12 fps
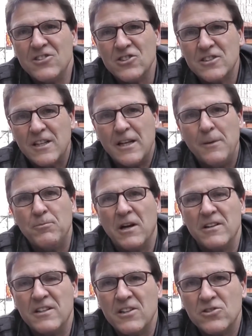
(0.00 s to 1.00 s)
They just keep
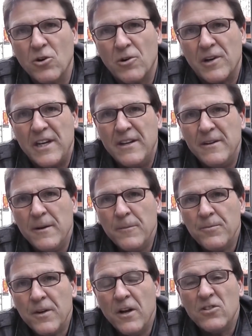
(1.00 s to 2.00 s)
telling their story.
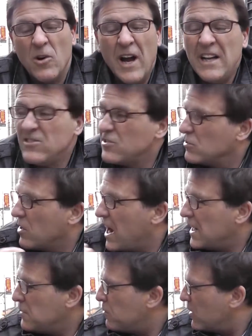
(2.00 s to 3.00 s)
So hence,
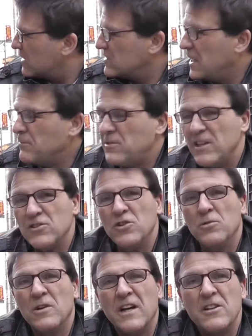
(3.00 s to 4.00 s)
Zuccotti Park is empty as
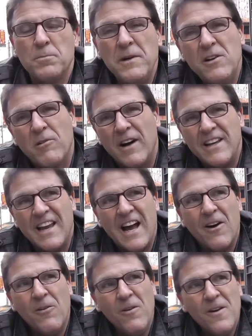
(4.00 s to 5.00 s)
you and I speak right
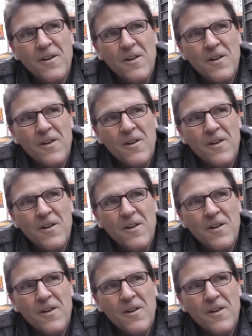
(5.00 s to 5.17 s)
now.